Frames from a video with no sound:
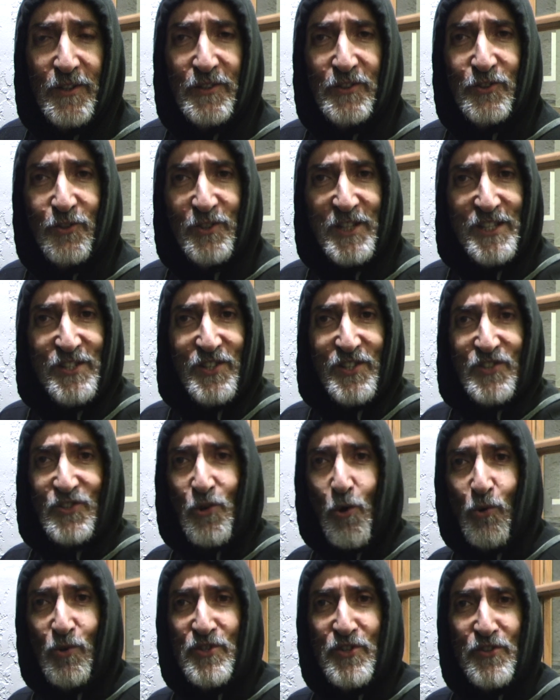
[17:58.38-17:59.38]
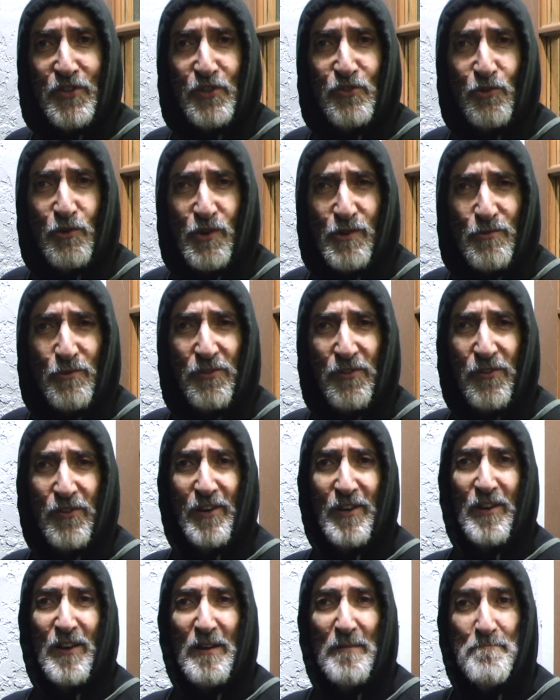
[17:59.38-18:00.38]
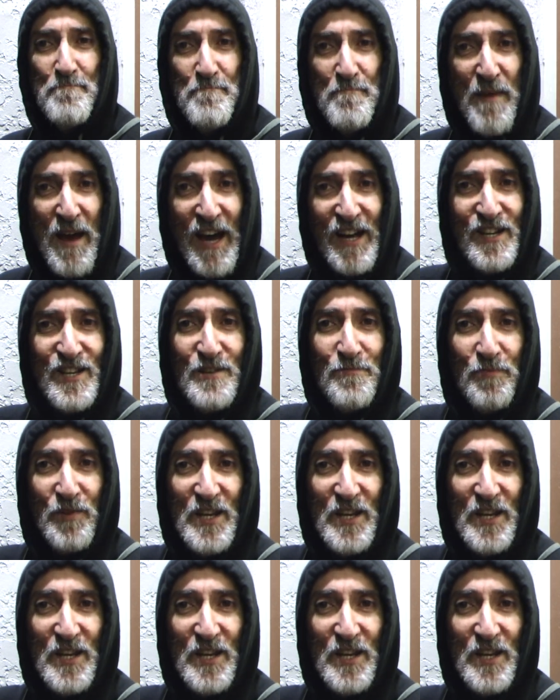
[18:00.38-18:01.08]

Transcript: So he just told you the truth. Many